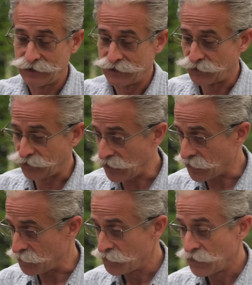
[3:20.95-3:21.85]

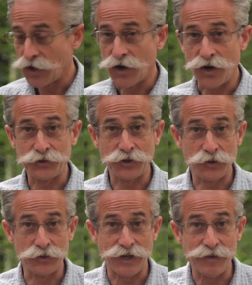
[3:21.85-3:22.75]
So, all
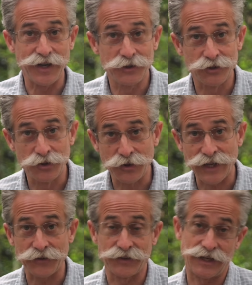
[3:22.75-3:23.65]
told, I'm under
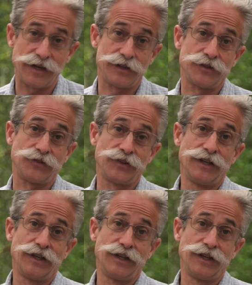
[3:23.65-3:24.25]
$2,000,